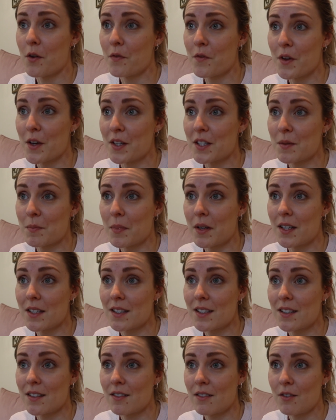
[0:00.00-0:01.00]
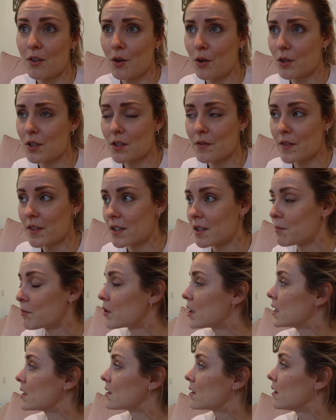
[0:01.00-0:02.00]
obvious, but it's not for some
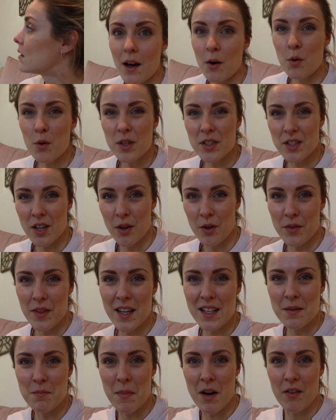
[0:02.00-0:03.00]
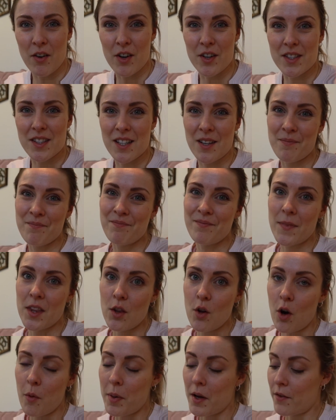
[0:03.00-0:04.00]
reason. Also, these mirrors,
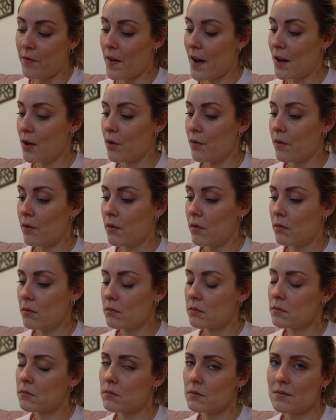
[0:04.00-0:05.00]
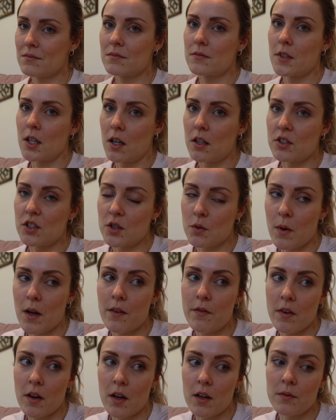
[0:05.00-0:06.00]
not a big fan of. I'll just
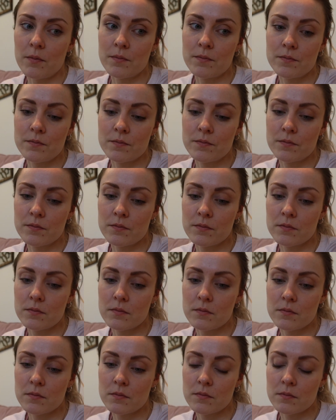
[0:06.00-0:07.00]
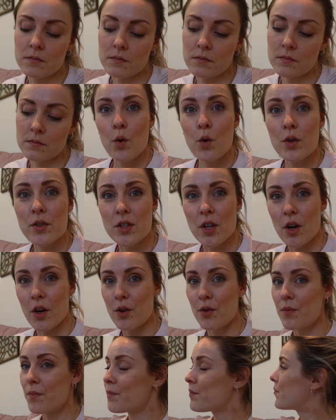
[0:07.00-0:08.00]
wait for her. Also,